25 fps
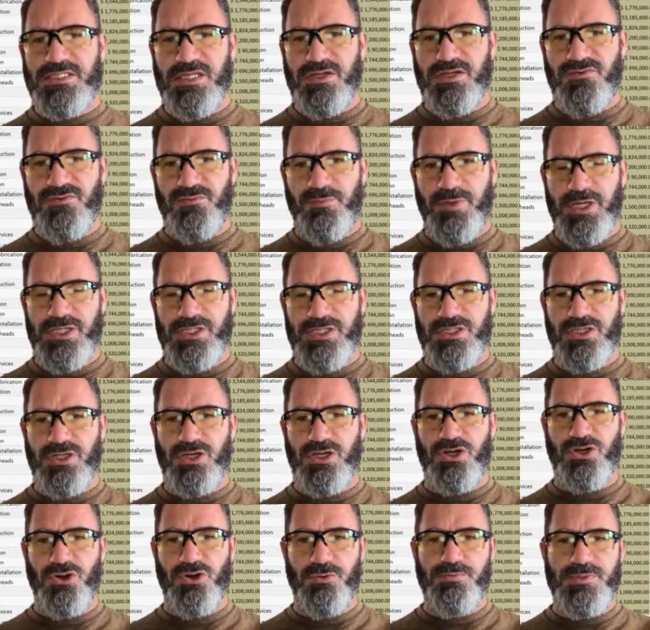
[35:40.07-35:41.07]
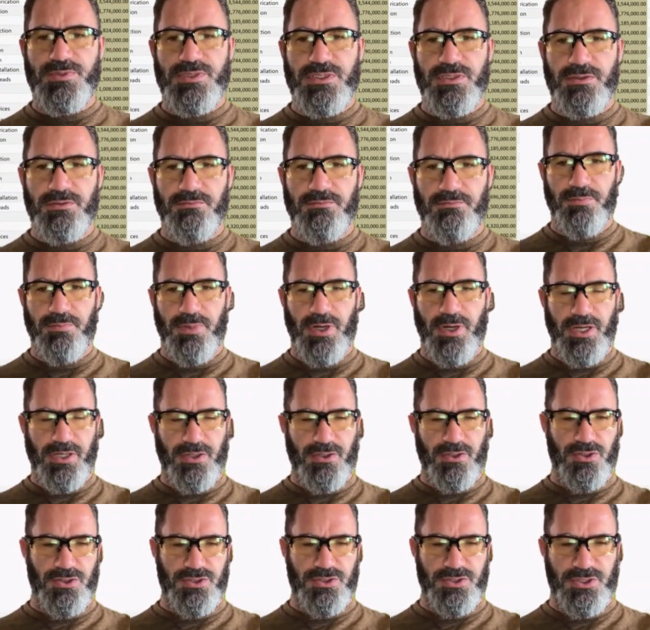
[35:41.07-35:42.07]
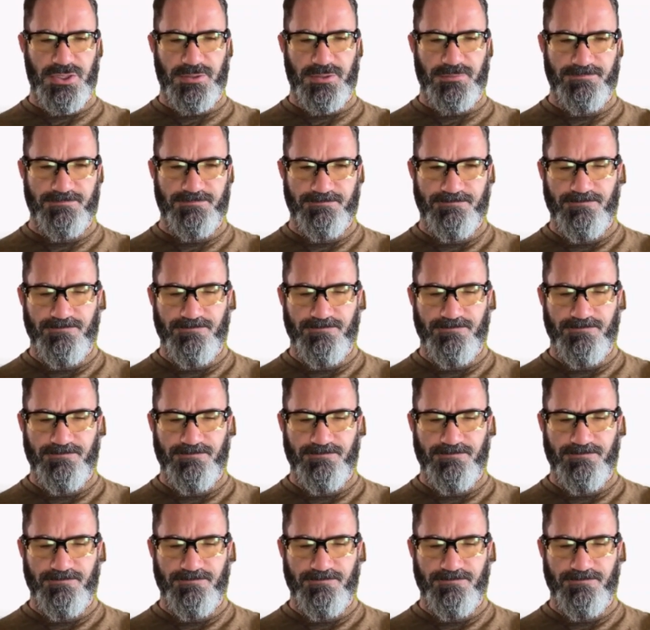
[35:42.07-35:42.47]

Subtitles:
information grouped by costing.